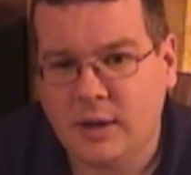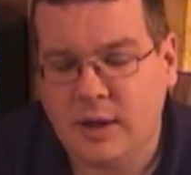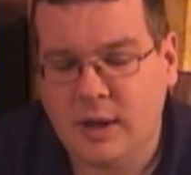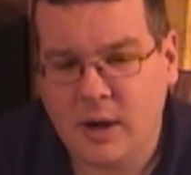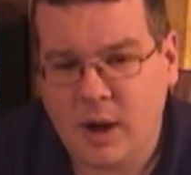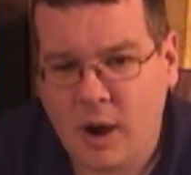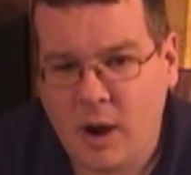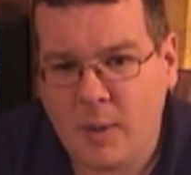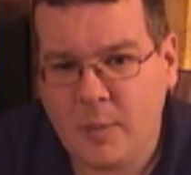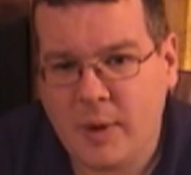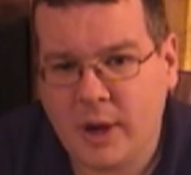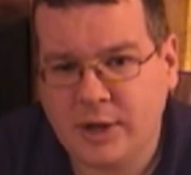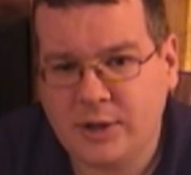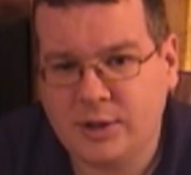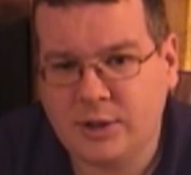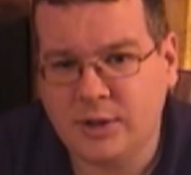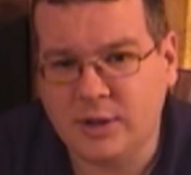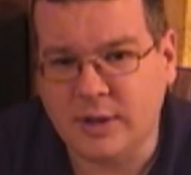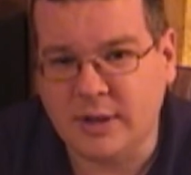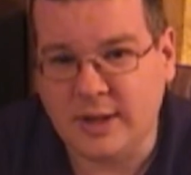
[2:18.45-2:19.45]
You know how
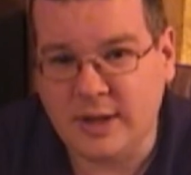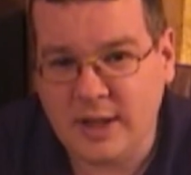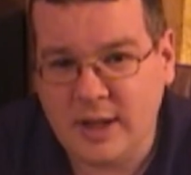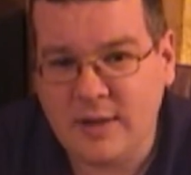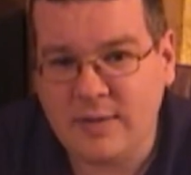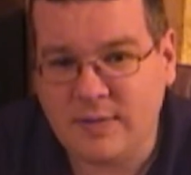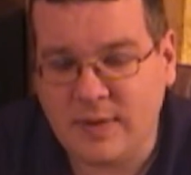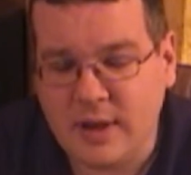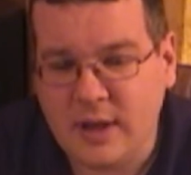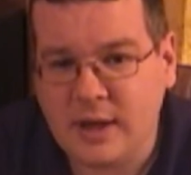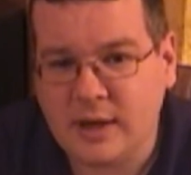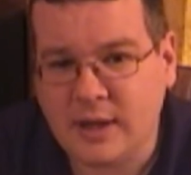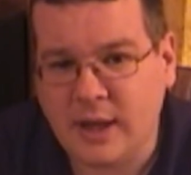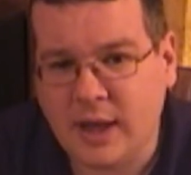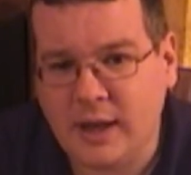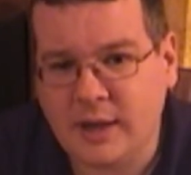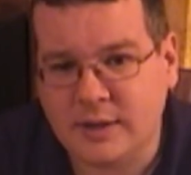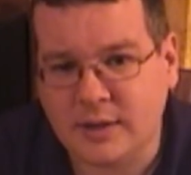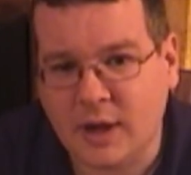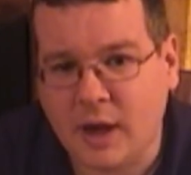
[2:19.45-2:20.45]
much DV
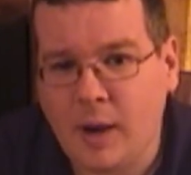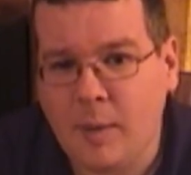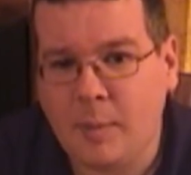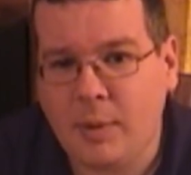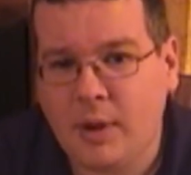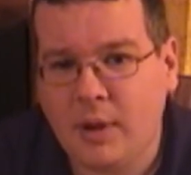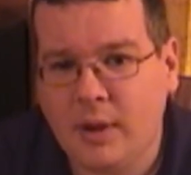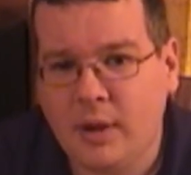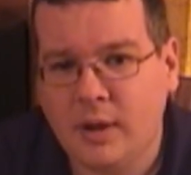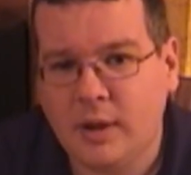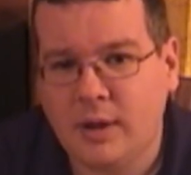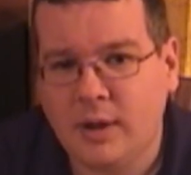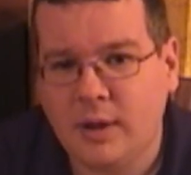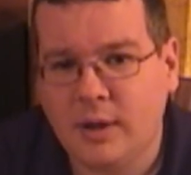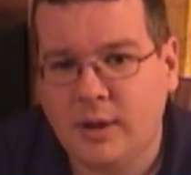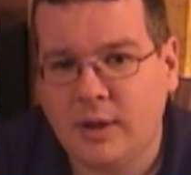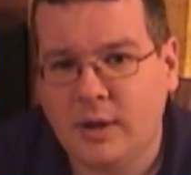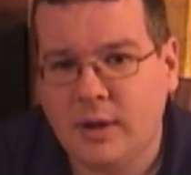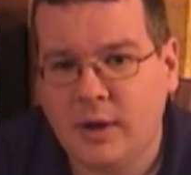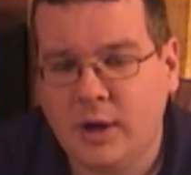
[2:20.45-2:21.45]
takes up?
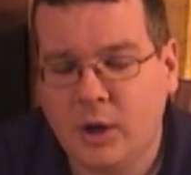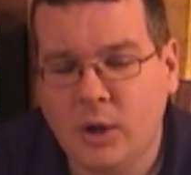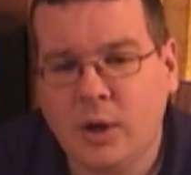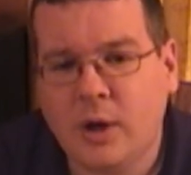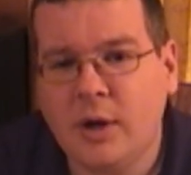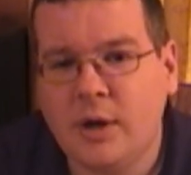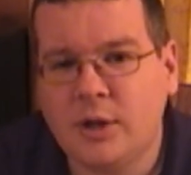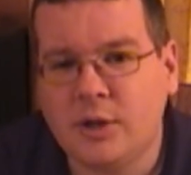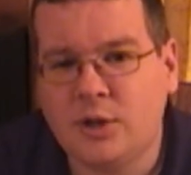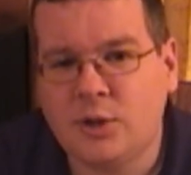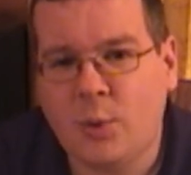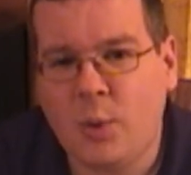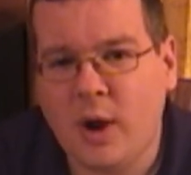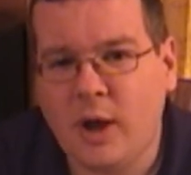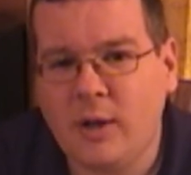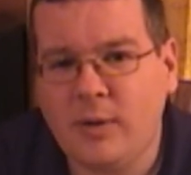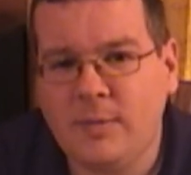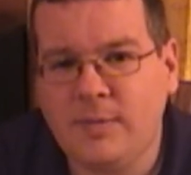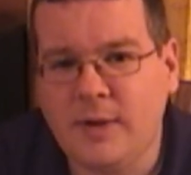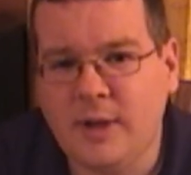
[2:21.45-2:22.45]
you're looking at
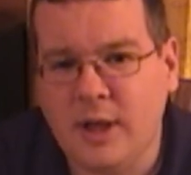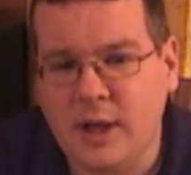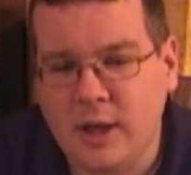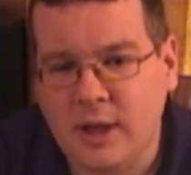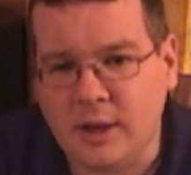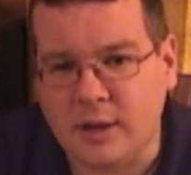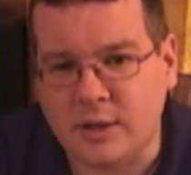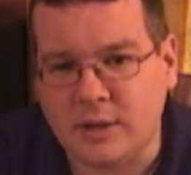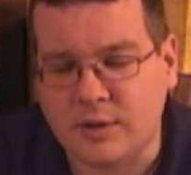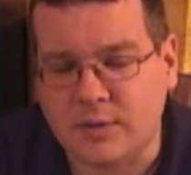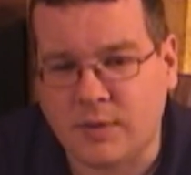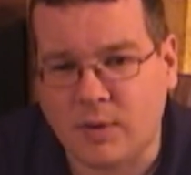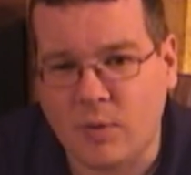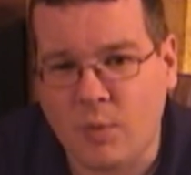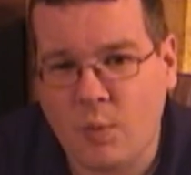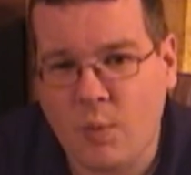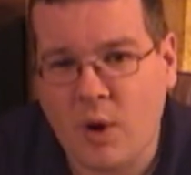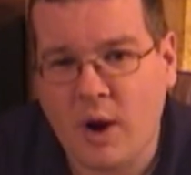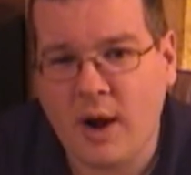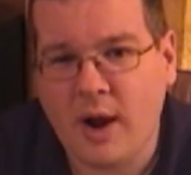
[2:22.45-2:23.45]
12 gigs for
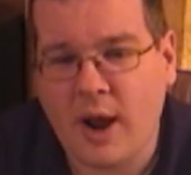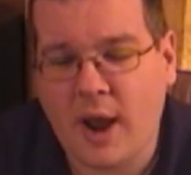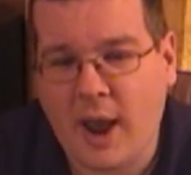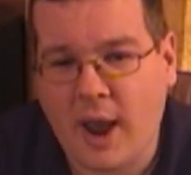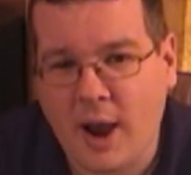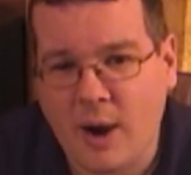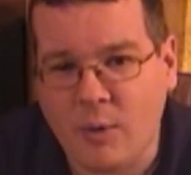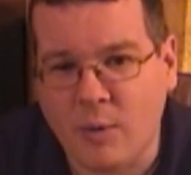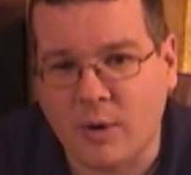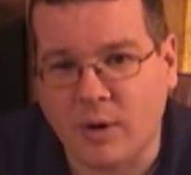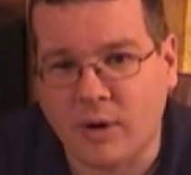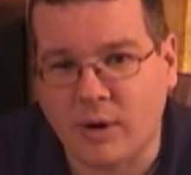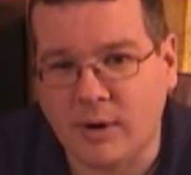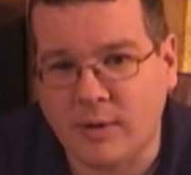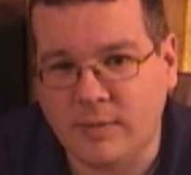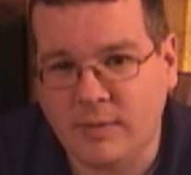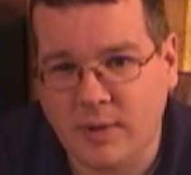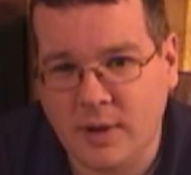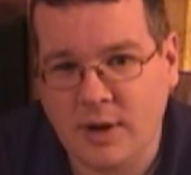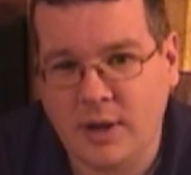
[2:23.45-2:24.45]
one hour
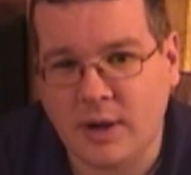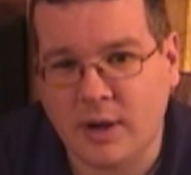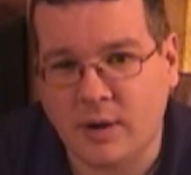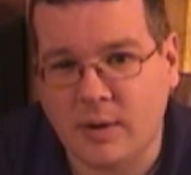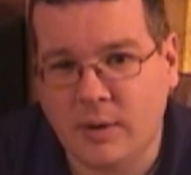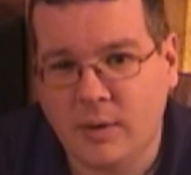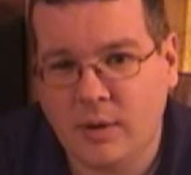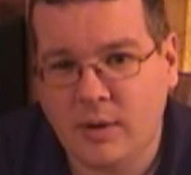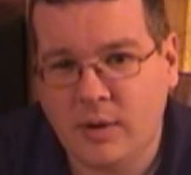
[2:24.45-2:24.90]
of video.